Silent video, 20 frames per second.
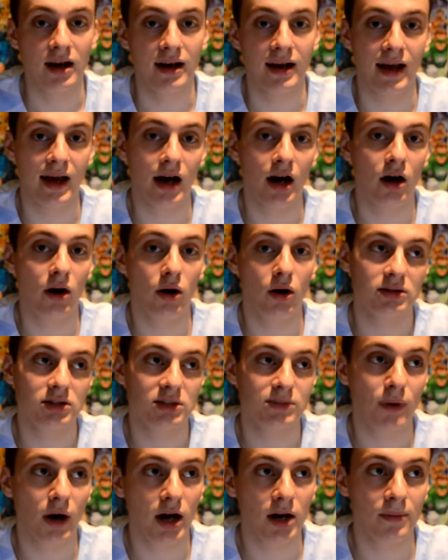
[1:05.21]
Now,
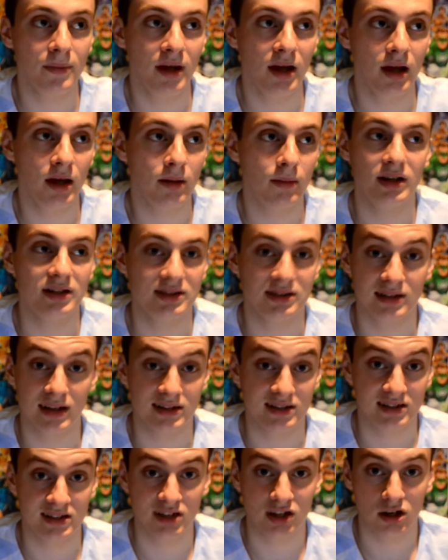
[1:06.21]
Spider-Man isn't
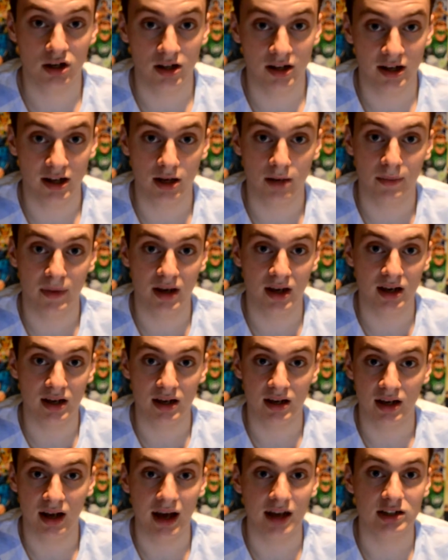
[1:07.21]
necessarily going to be
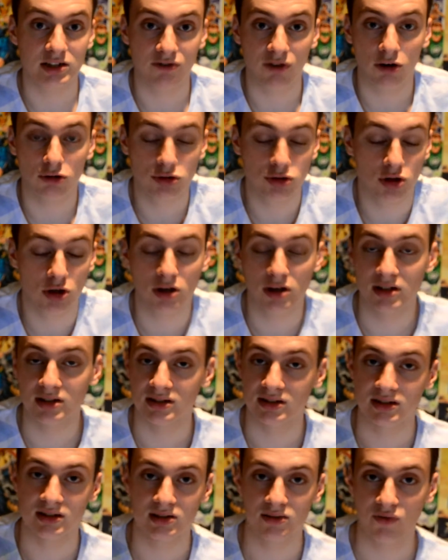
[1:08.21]
in Age of Ultron
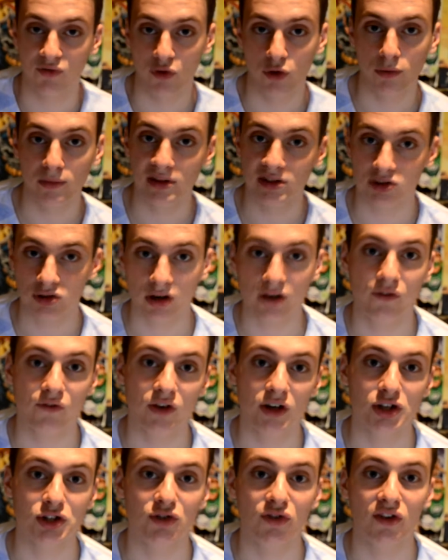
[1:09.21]
because filming's already
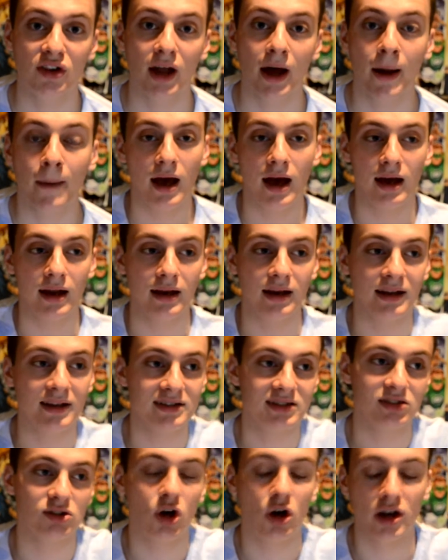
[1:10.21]
finished for that and
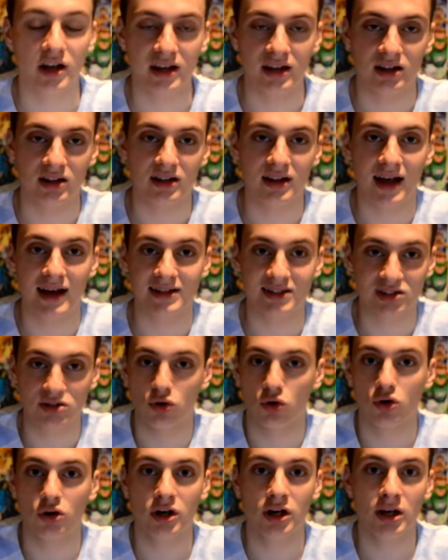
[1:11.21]
he's not in that
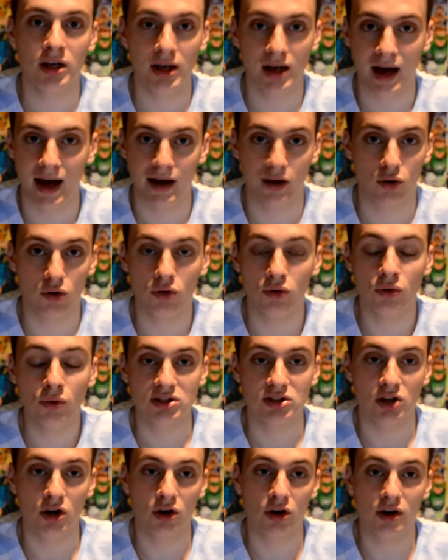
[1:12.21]
story at all,
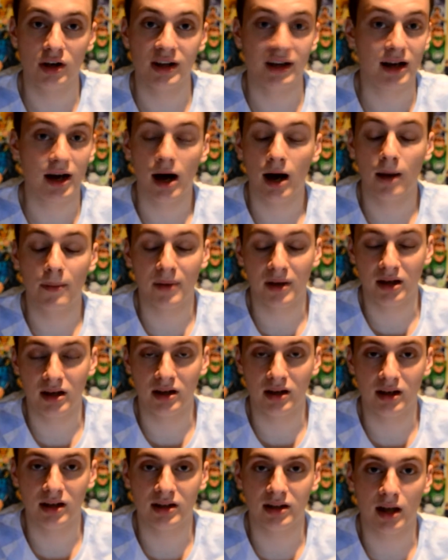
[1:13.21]
so he can't
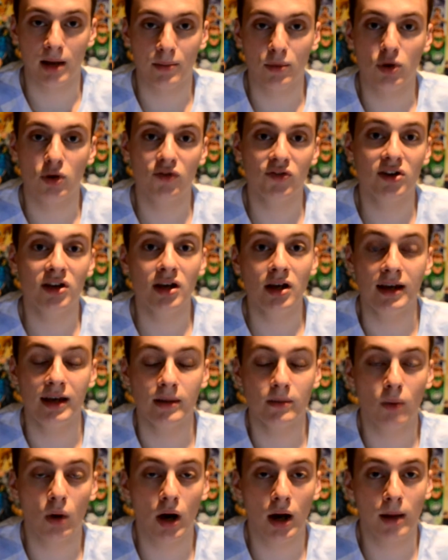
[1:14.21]
be in that movie. He
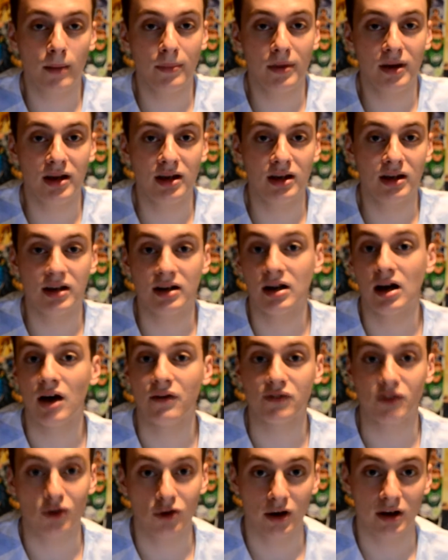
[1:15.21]
might be in an
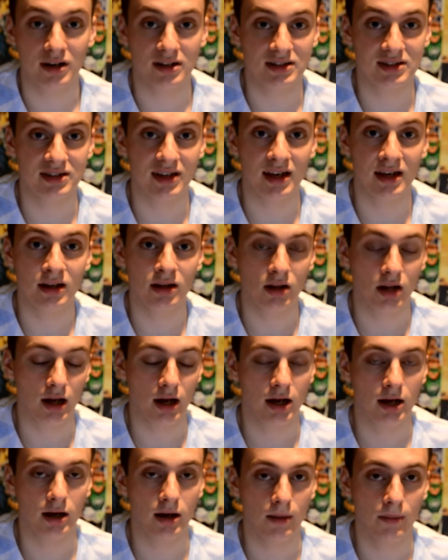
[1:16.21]
after credit scene
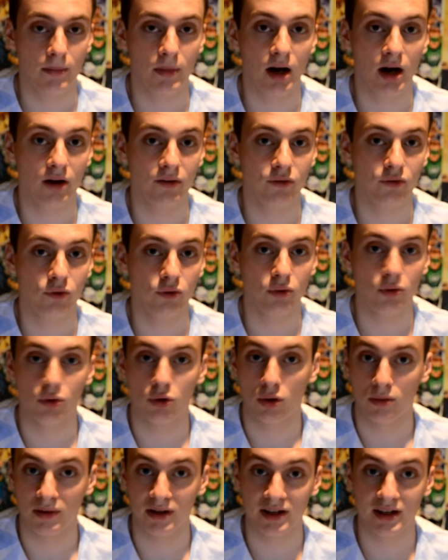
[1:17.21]
like Marvel
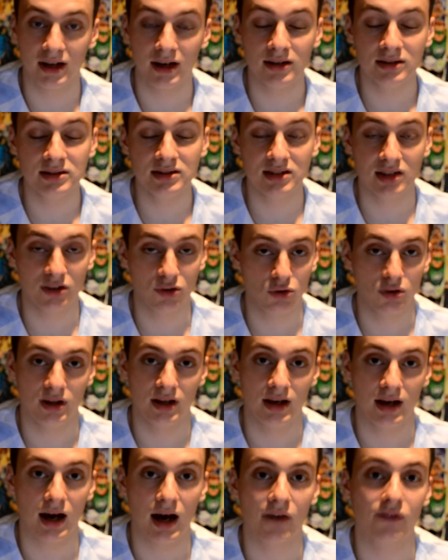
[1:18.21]
normally does. They do
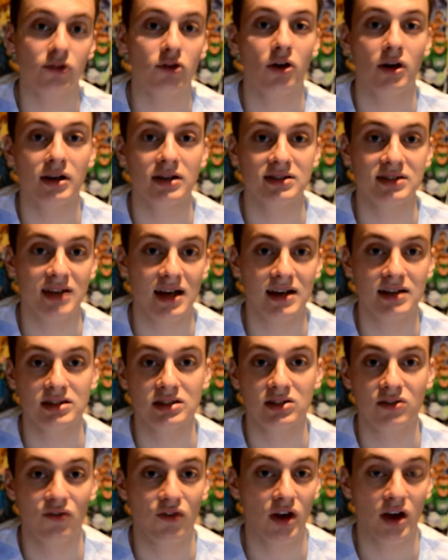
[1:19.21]
their after credit
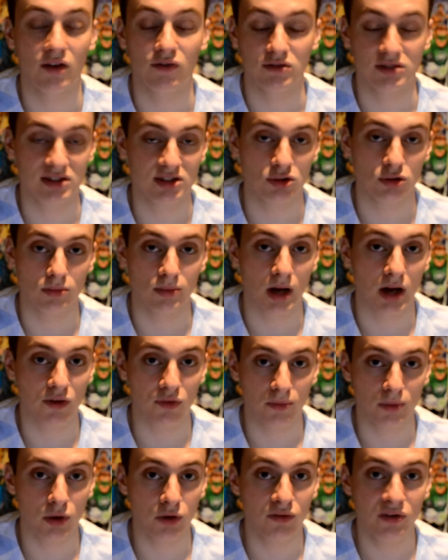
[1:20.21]
scenes for every single Marvel
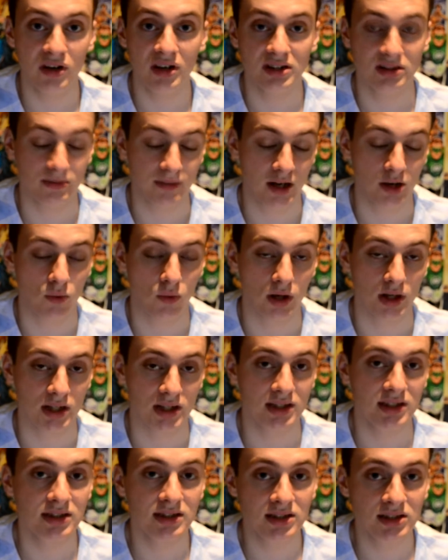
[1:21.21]
movie, doesn't matter what it
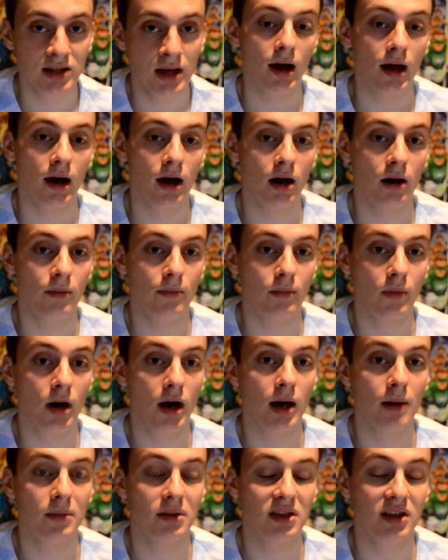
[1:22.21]
is.
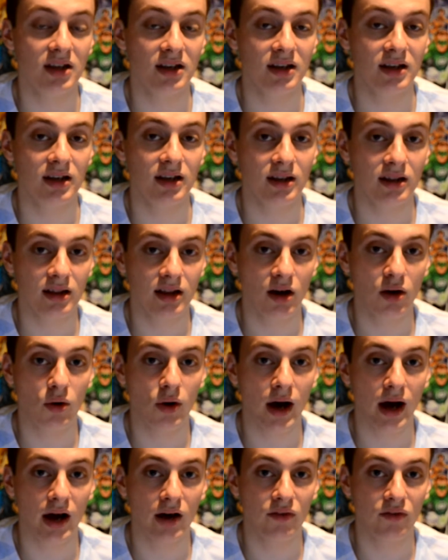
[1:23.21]
I'm thinking they'll
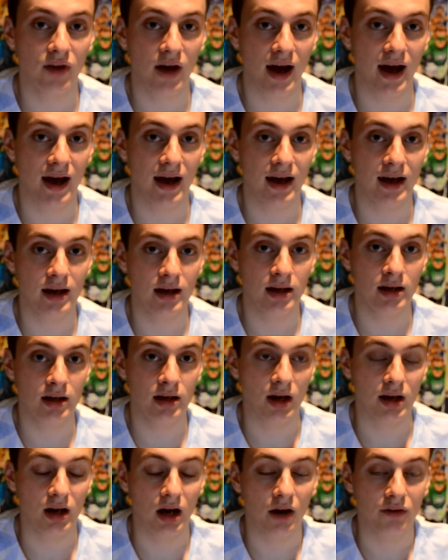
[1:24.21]
have an
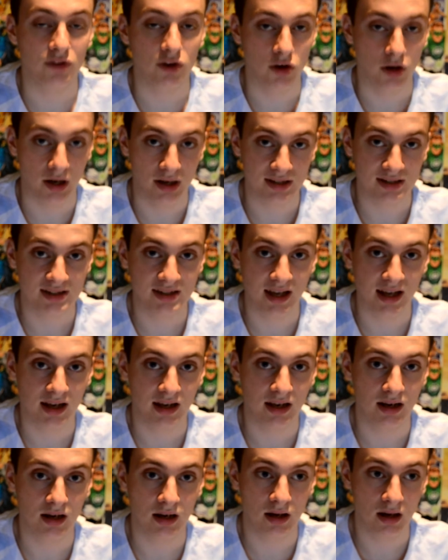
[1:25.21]
after credit
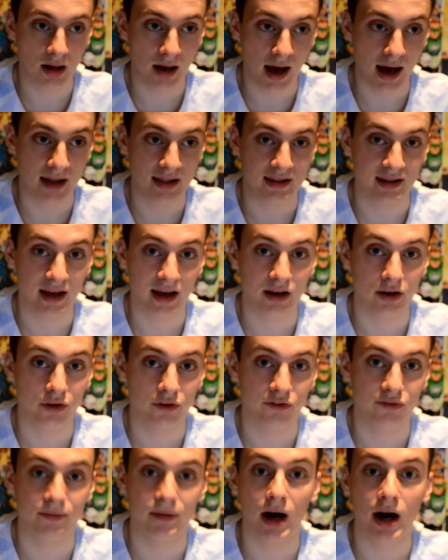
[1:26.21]
scene at the end
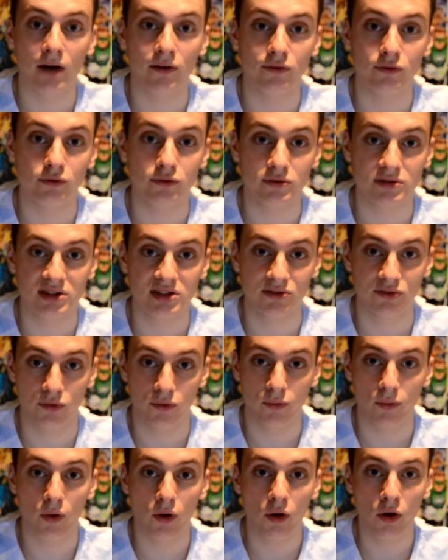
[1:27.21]
of Marvel Civil
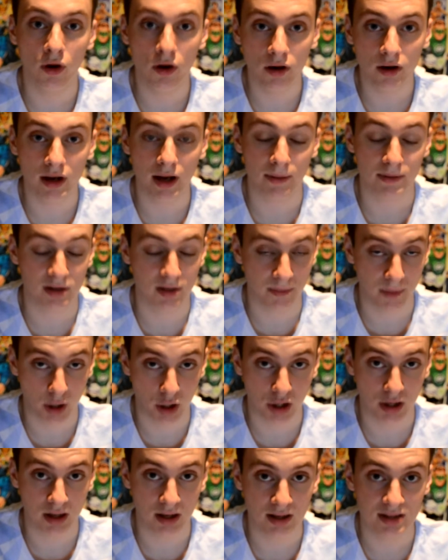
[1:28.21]
War, Captain
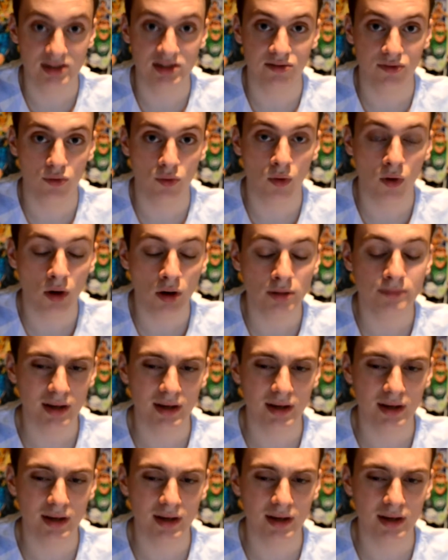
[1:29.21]
America Civil War.